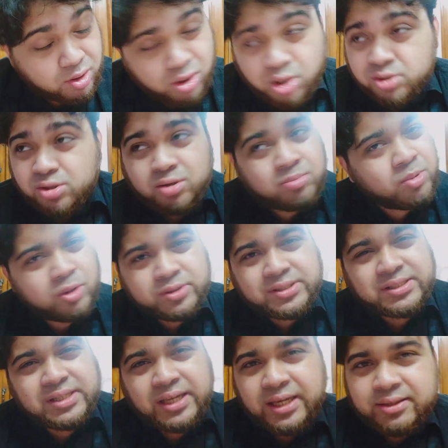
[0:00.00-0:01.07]
on
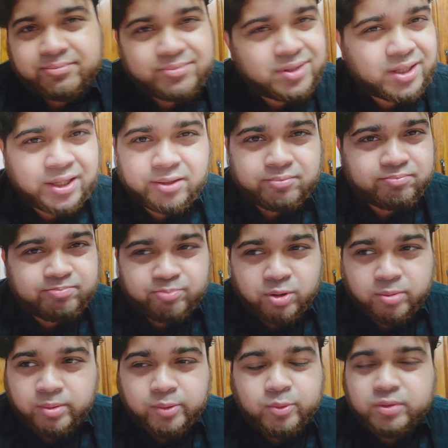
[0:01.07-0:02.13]
skin, it
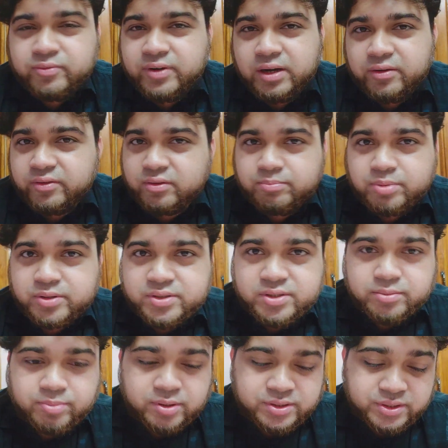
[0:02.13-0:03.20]
probably will vary from person
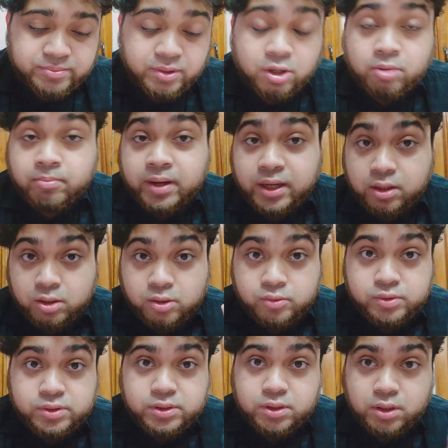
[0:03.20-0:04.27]
to person, but on my
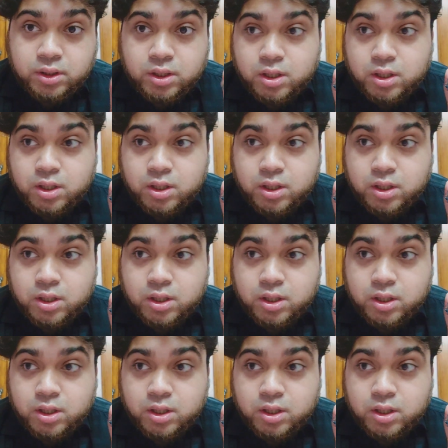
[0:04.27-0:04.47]
clothes,